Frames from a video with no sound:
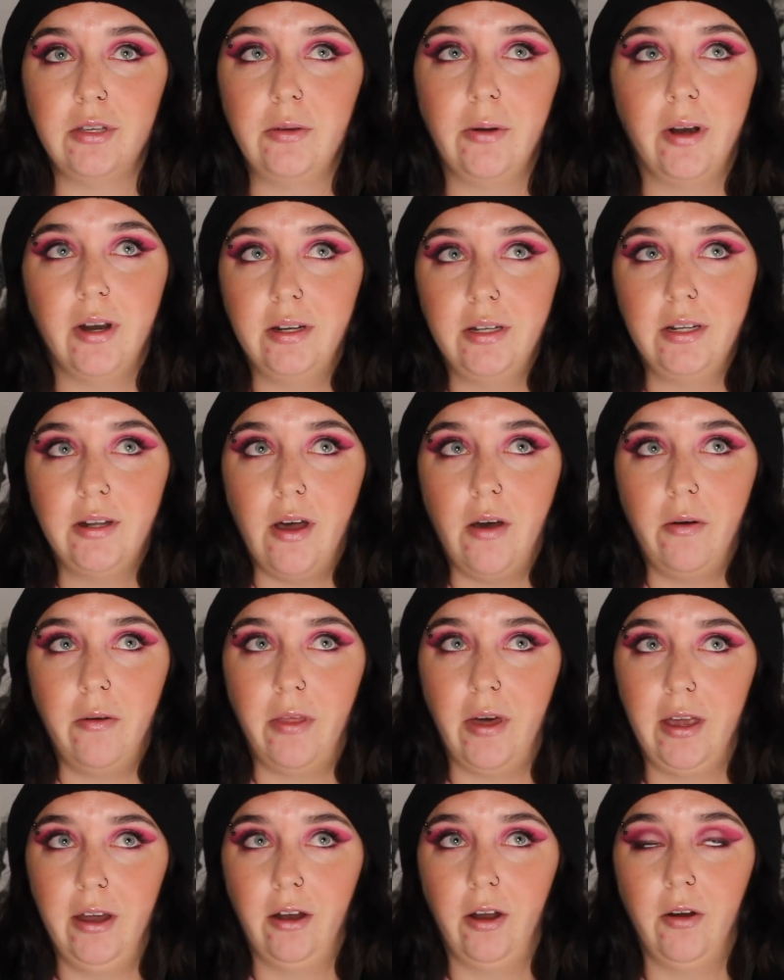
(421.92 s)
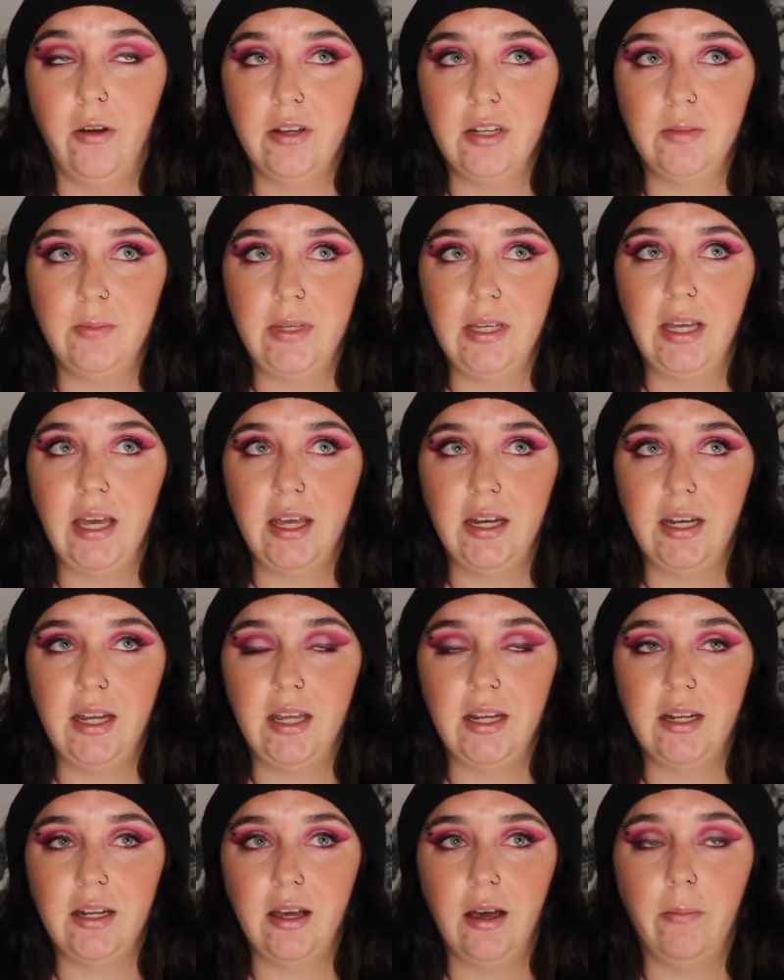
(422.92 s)
you already know that you're going to be
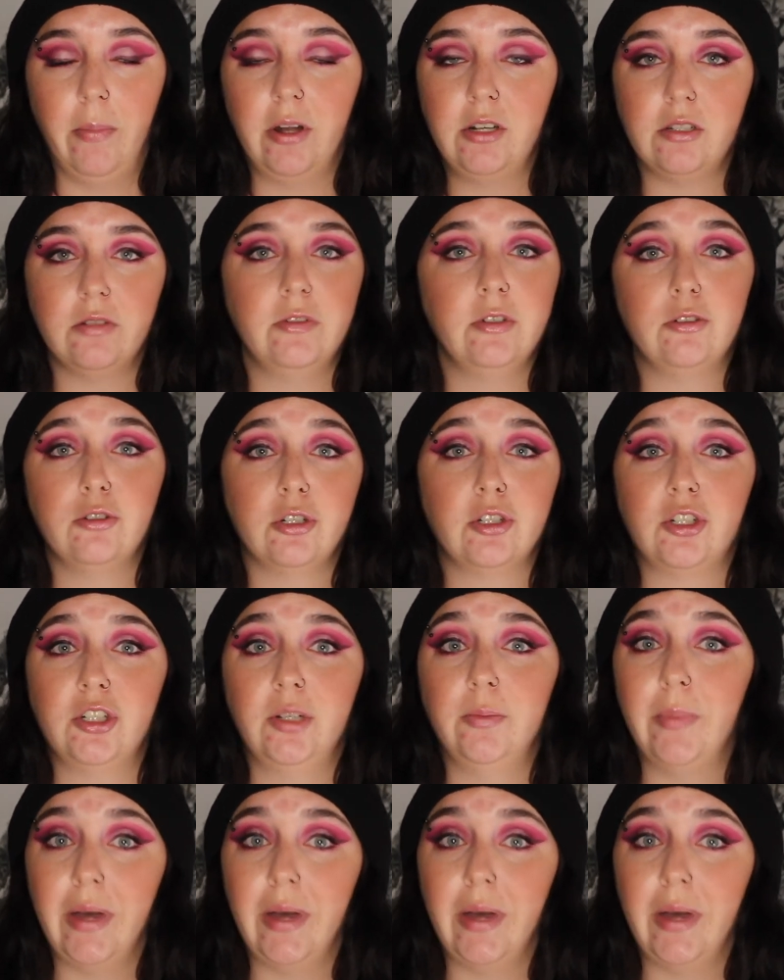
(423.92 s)
getting a bunch of nutritional